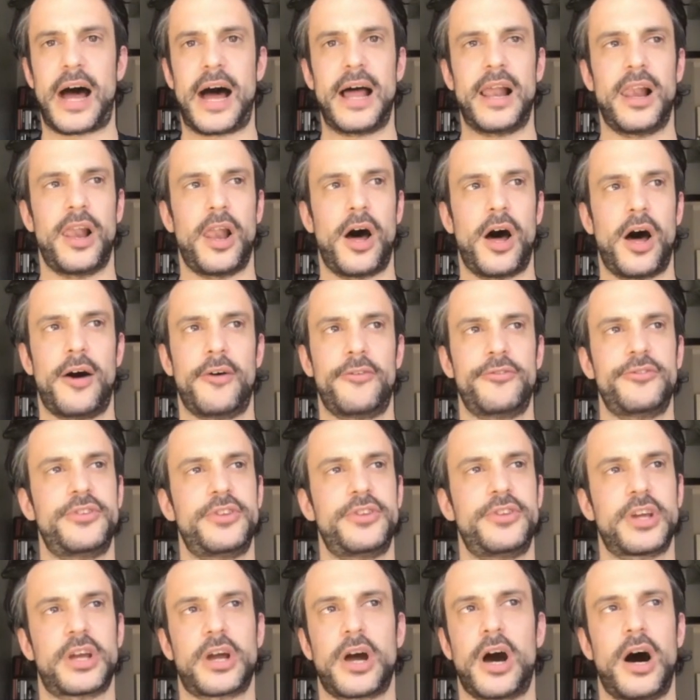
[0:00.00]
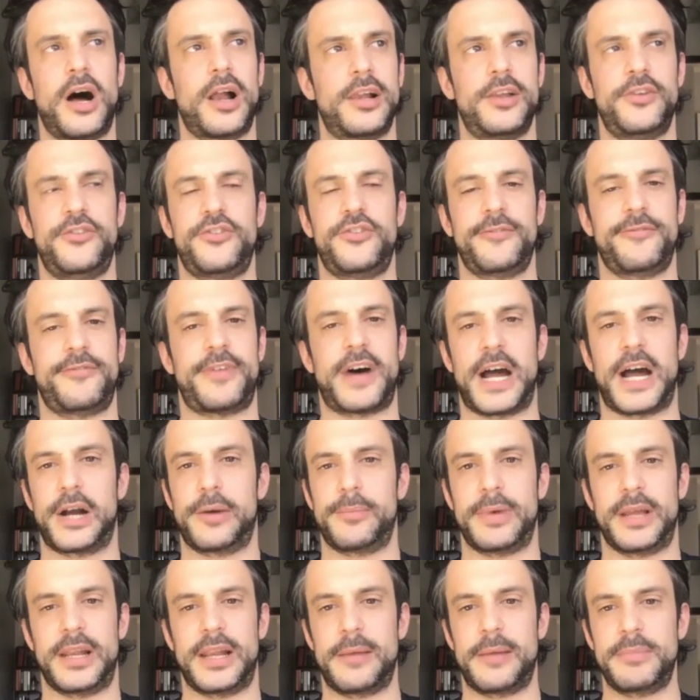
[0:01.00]
I love the college
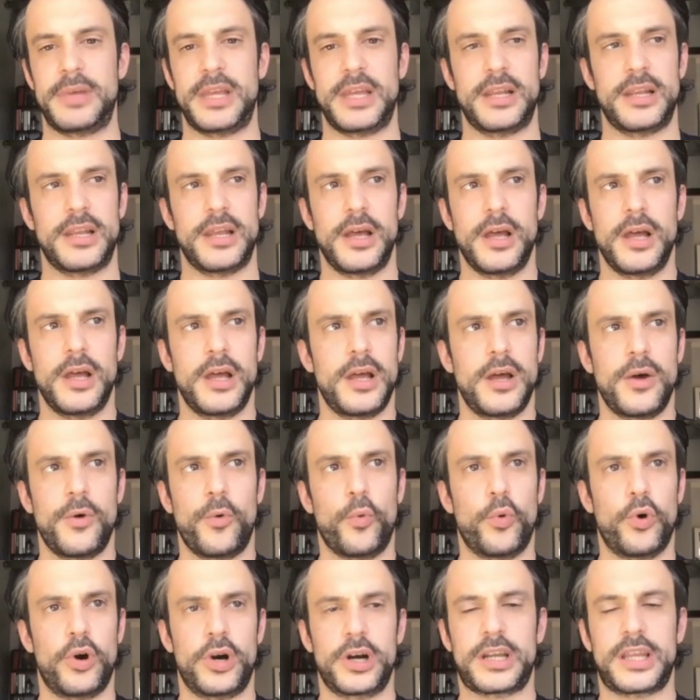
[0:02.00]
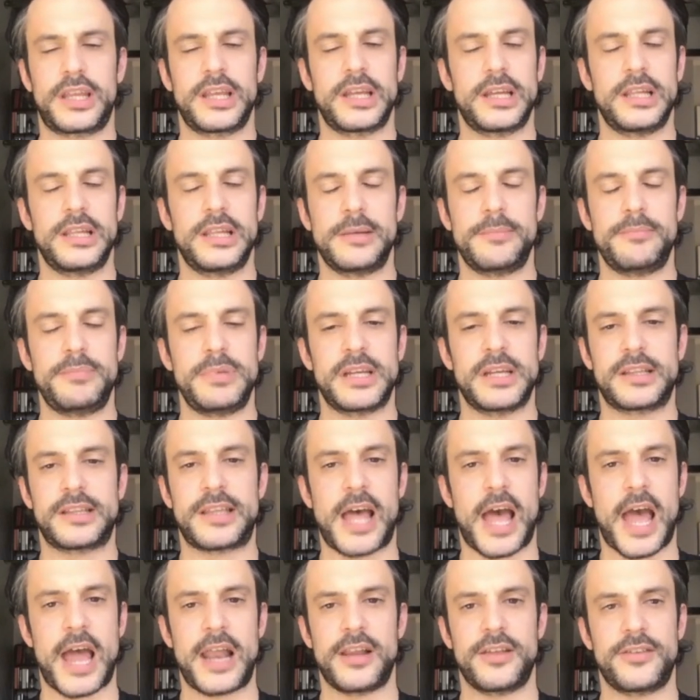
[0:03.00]
environment. I mean, working in the Big
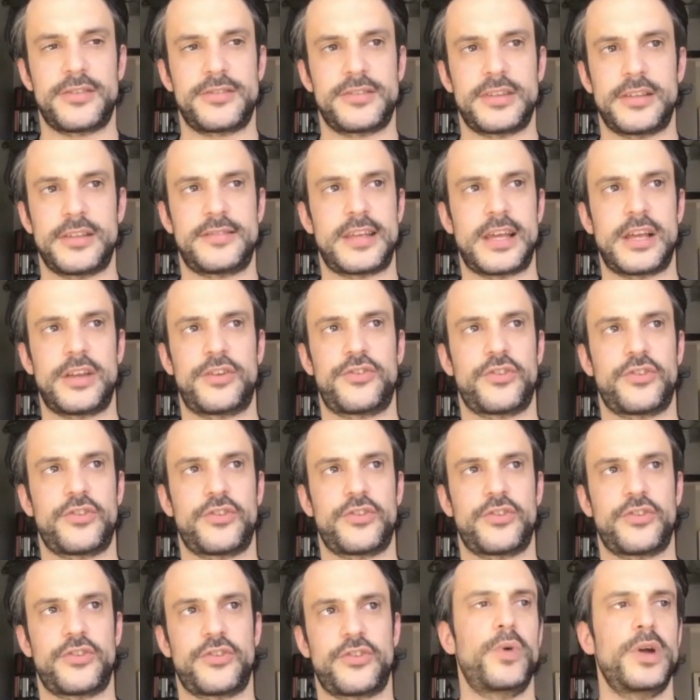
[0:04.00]
Ten is sensational.